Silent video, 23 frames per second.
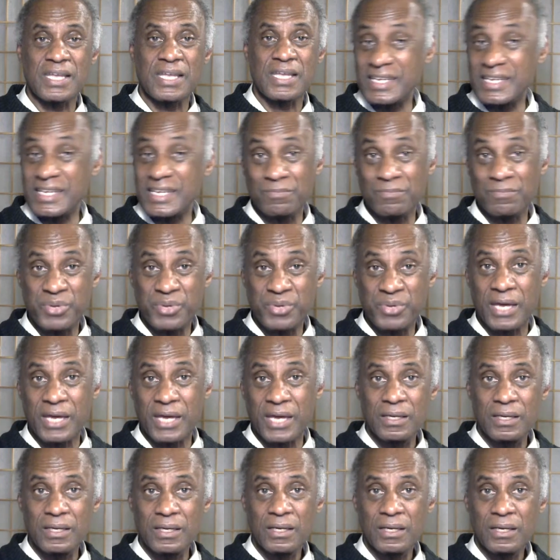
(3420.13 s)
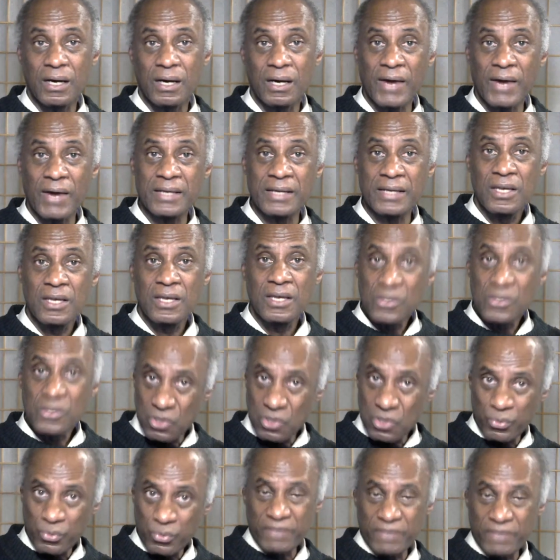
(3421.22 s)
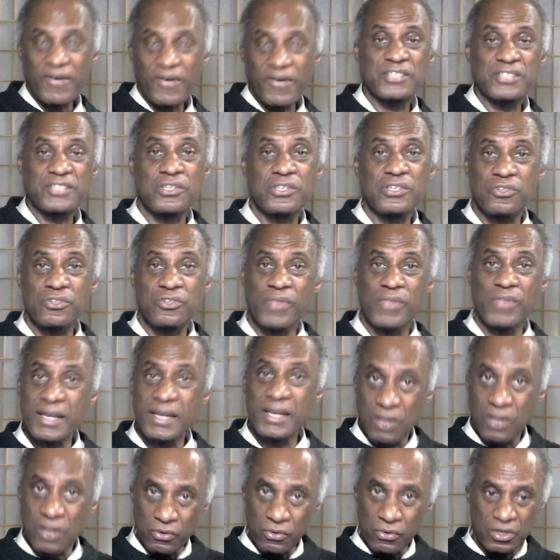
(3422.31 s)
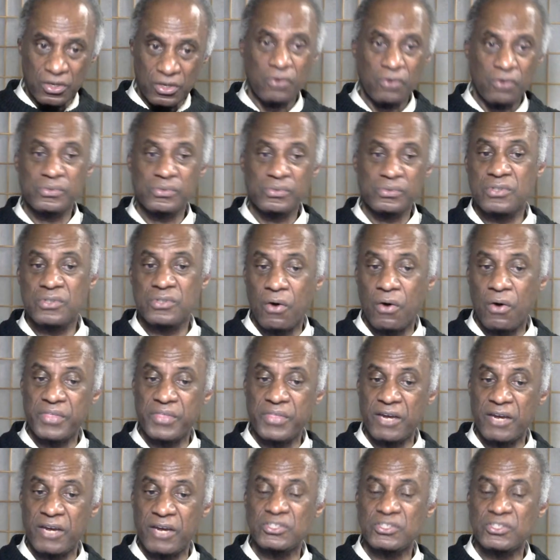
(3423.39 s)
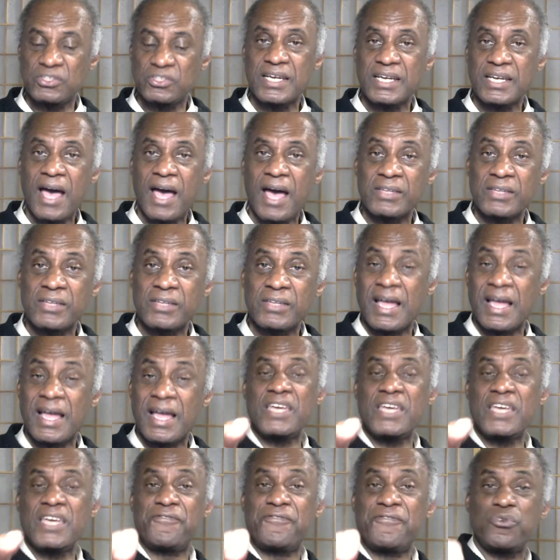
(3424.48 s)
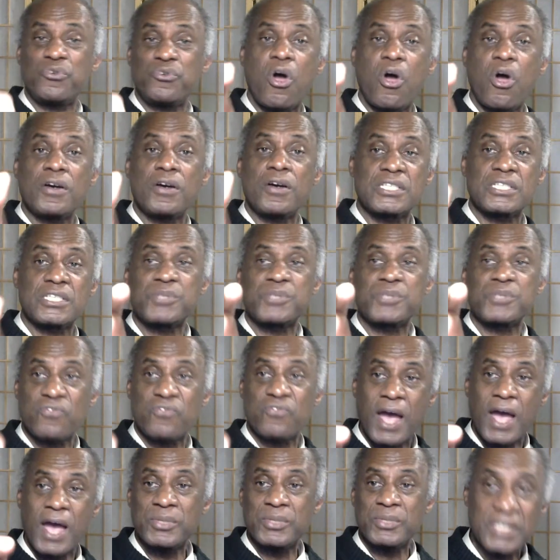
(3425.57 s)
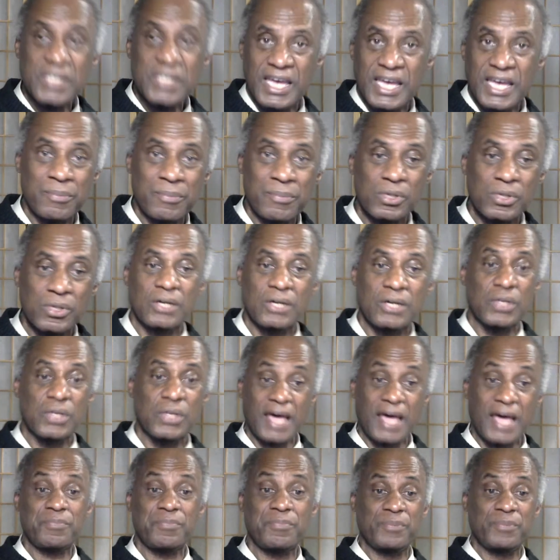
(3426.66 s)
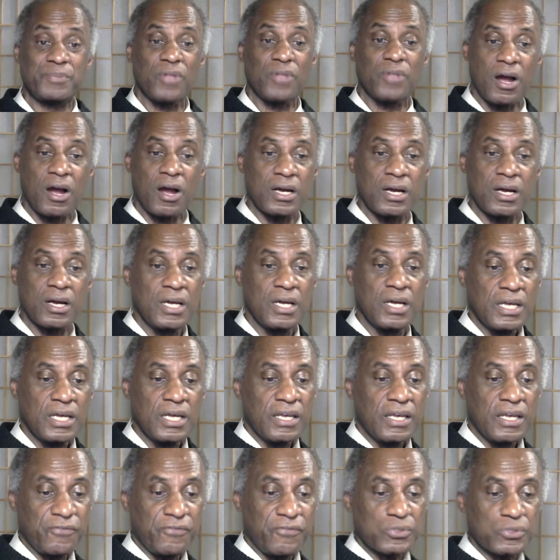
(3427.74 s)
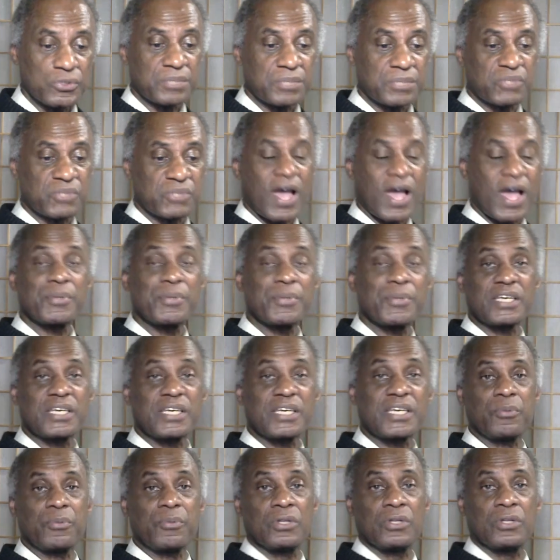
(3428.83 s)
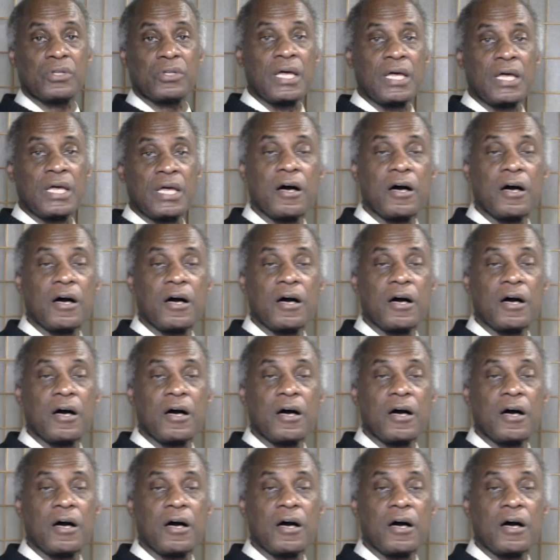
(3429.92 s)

I didn't pick. All right. So we invite you to do that. Go there and check it out. Now, if you are a subscriber to cable, or a lot of people are, if you're a subscriber to cable,